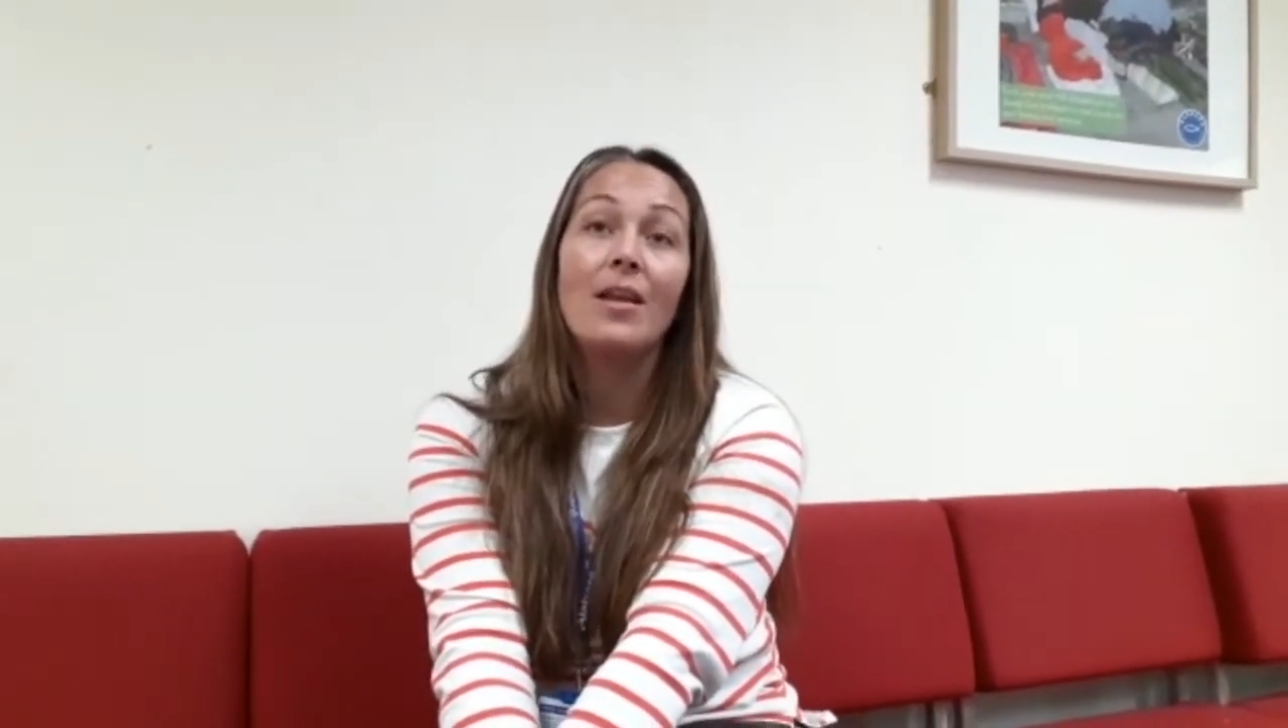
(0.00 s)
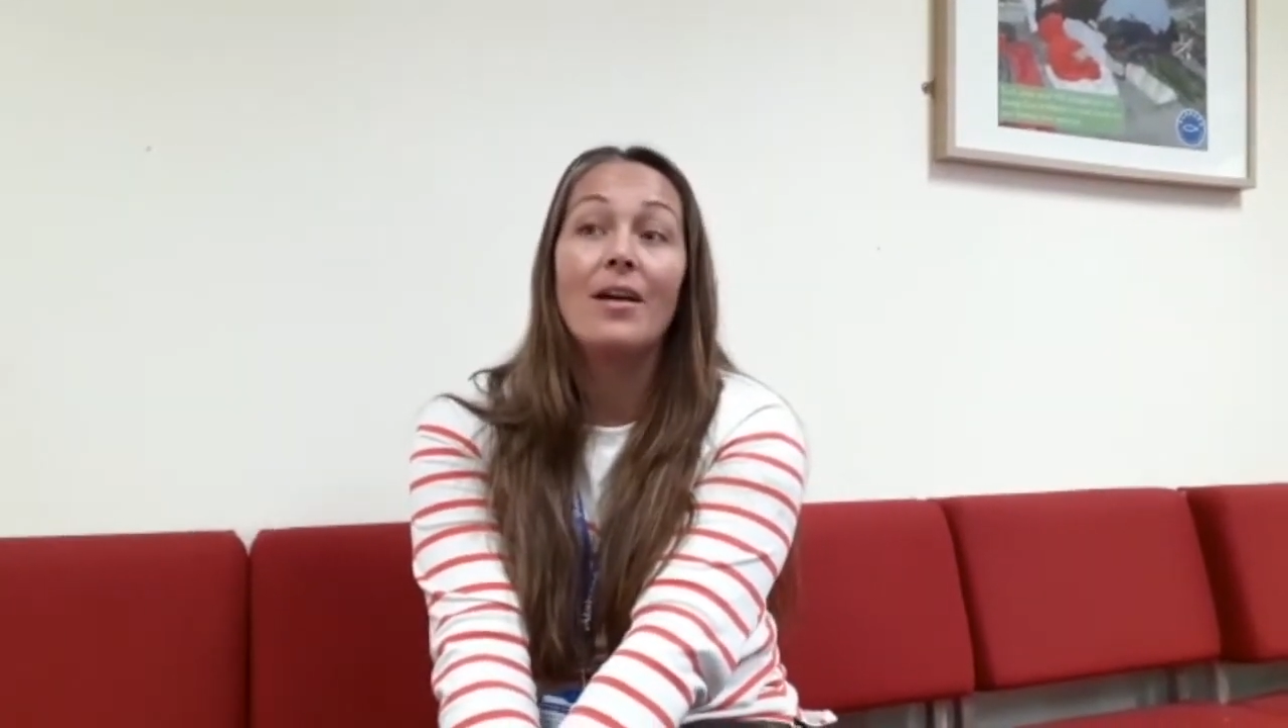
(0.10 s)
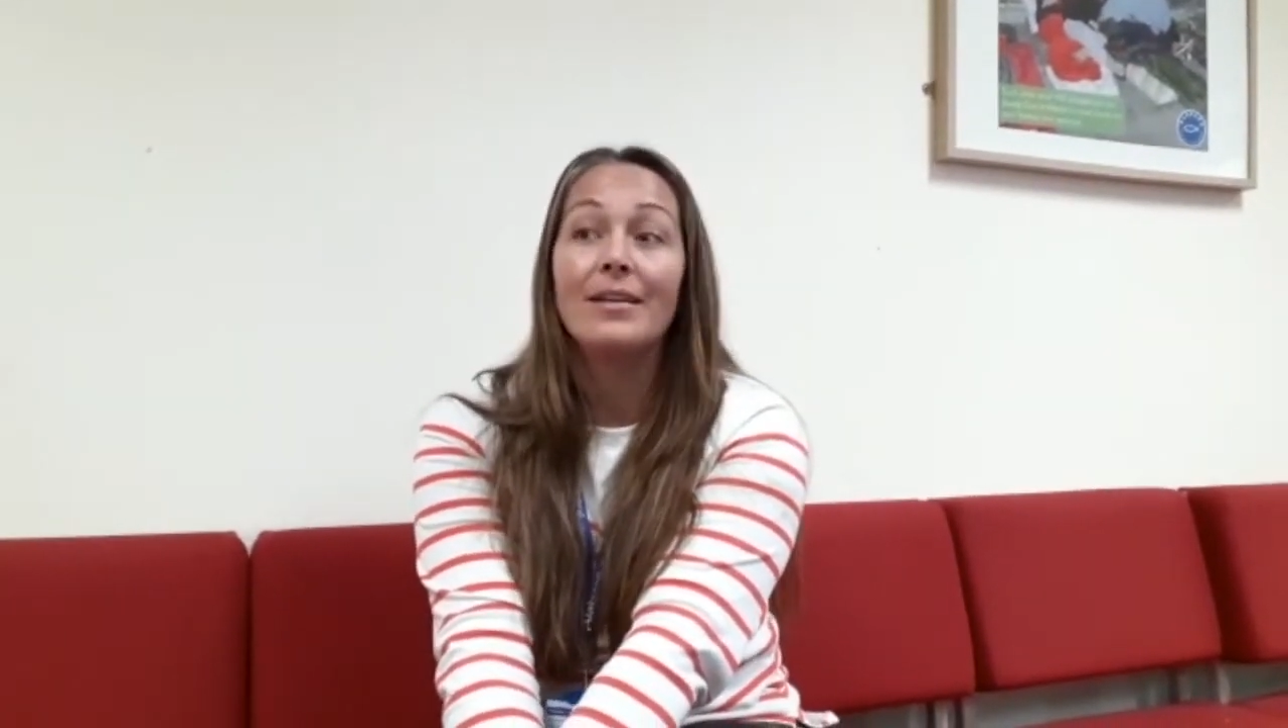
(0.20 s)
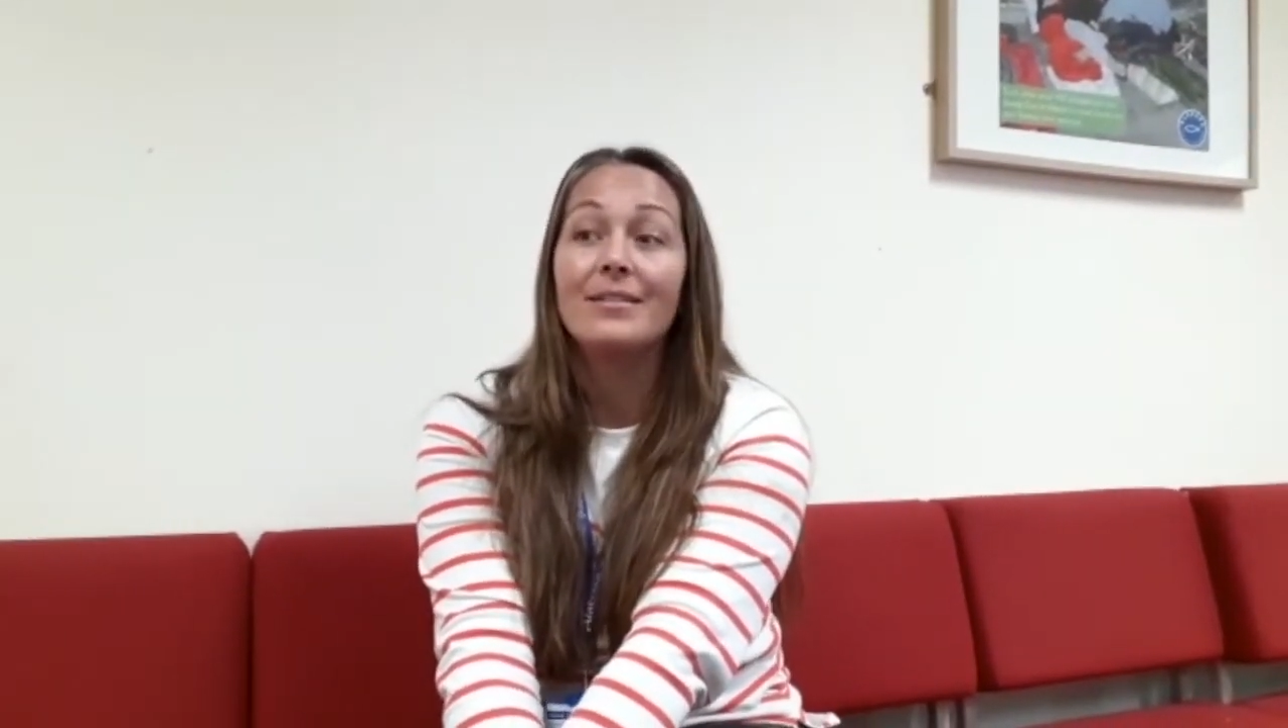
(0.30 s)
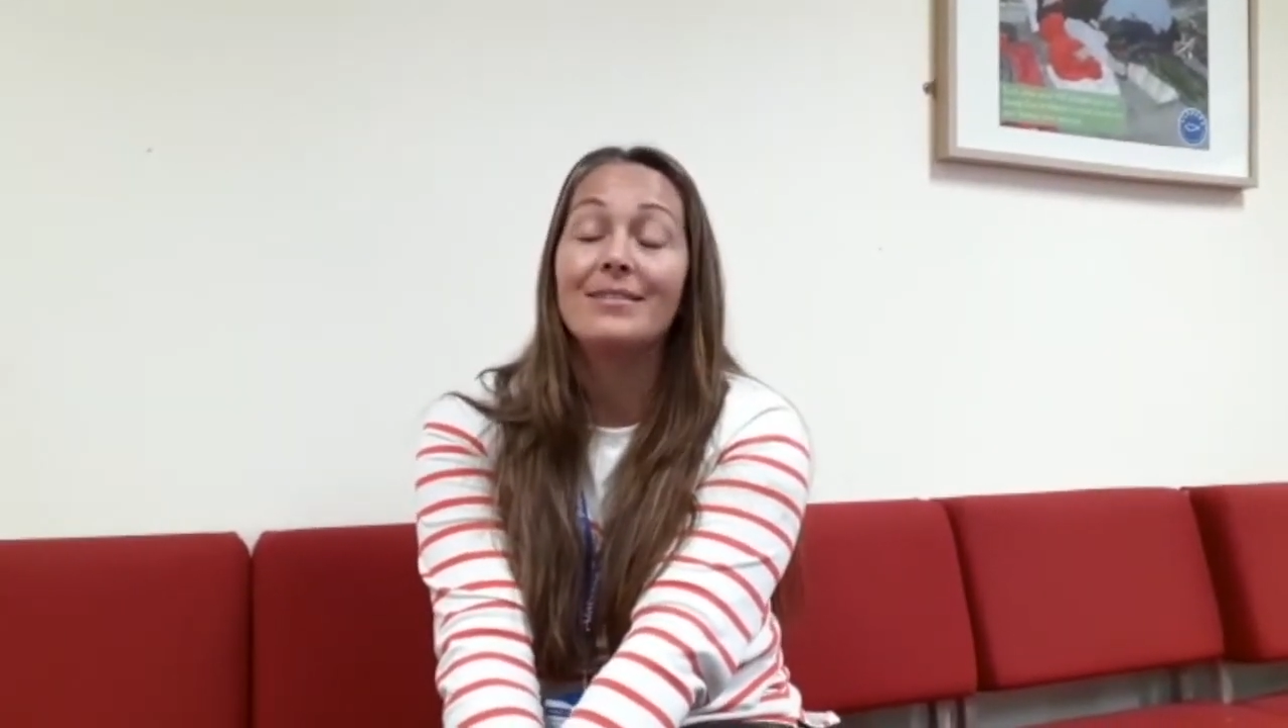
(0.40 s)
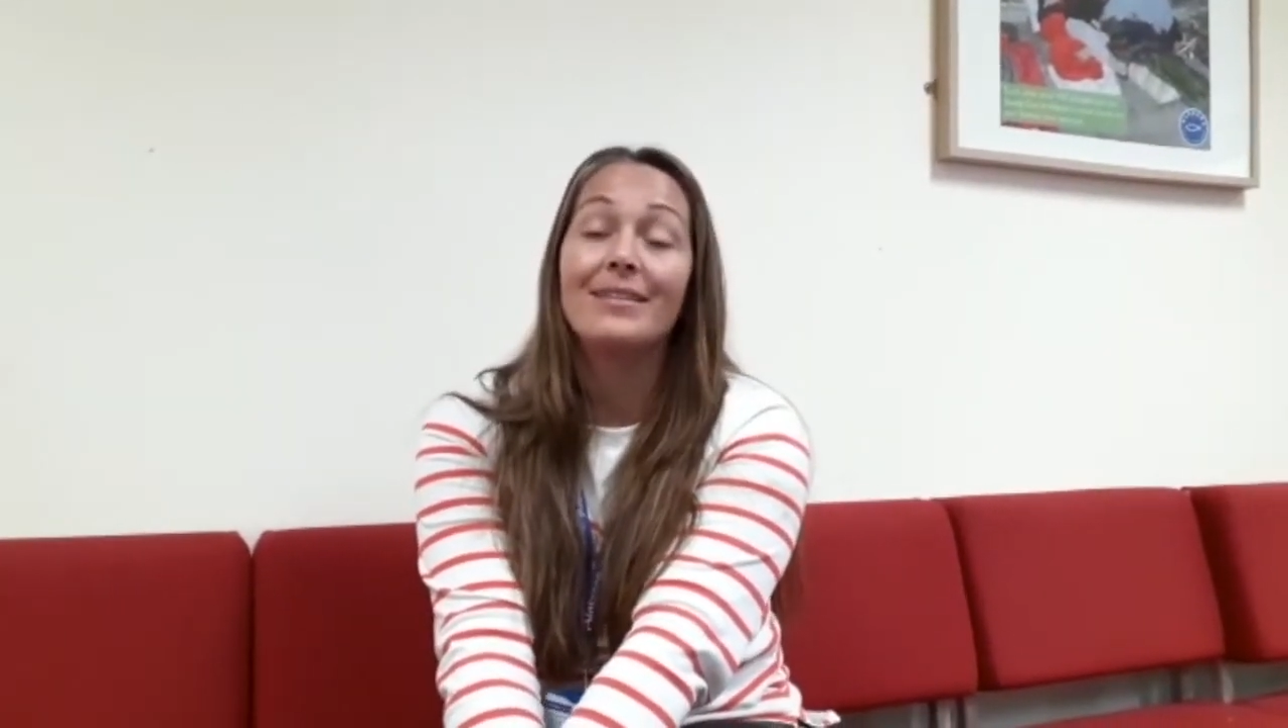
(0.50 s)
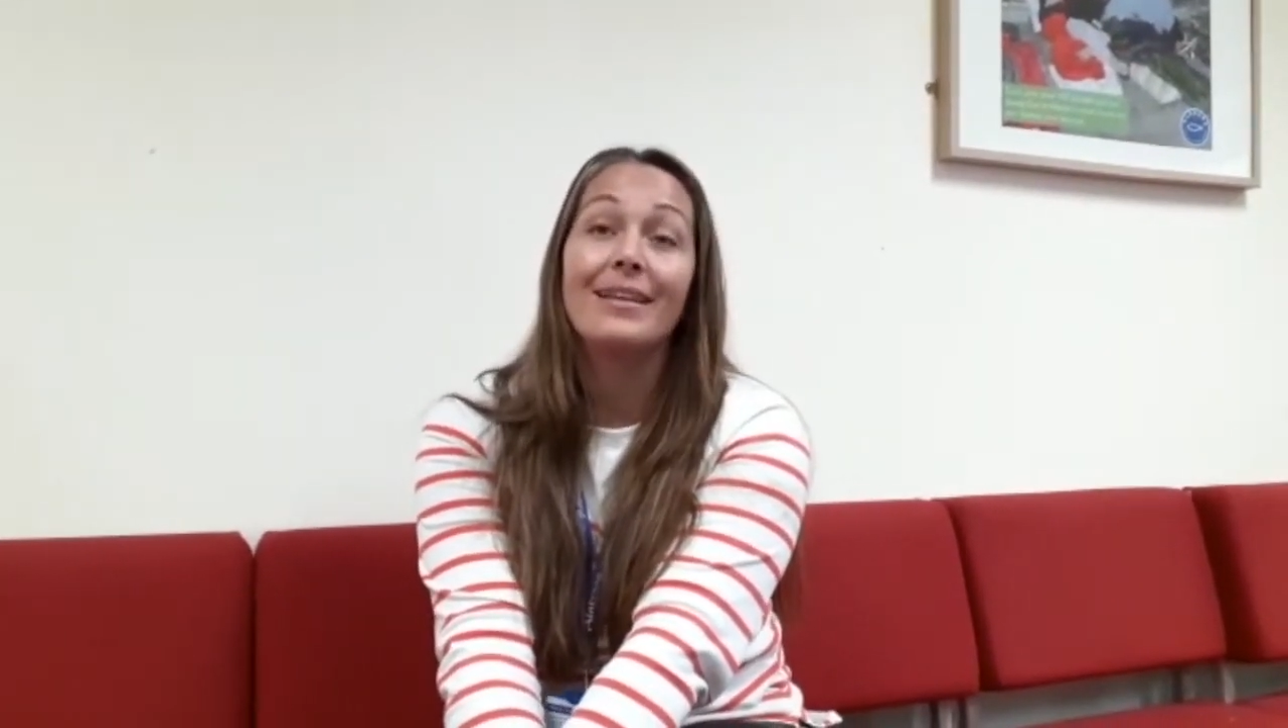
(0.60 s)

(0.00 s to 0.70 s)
lights,